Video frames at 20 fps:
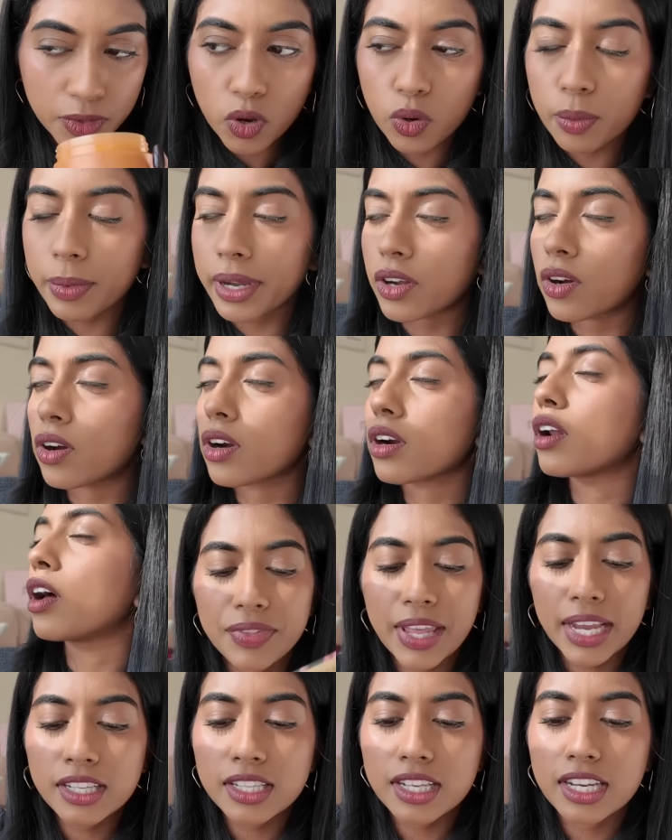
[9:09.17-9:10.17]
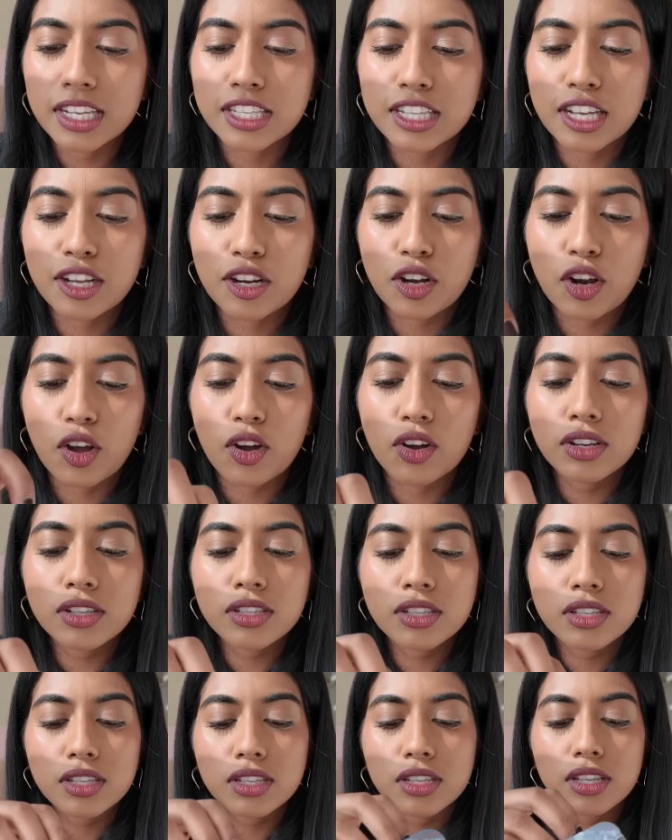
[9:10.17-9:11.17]
Oh my god. Next is the
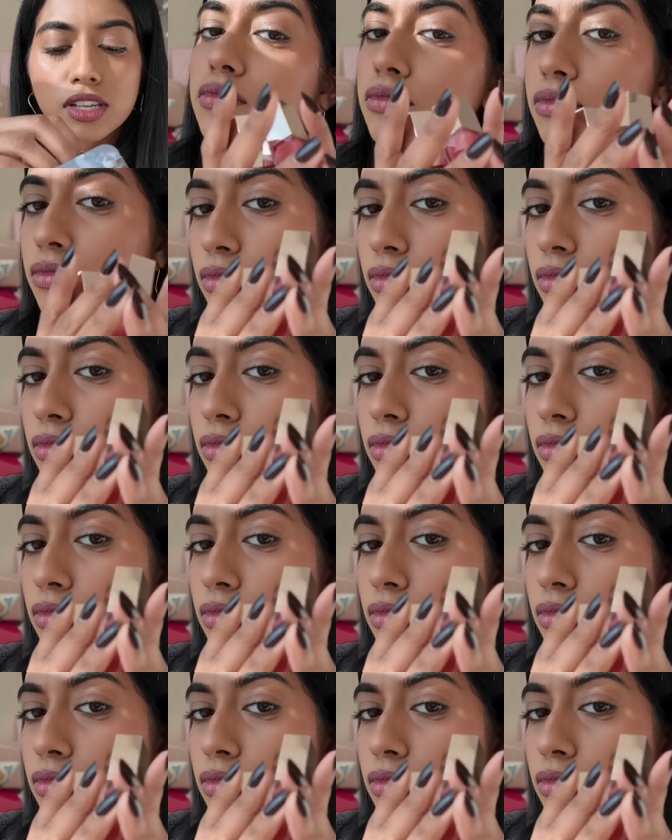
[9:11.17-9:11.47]
gloss.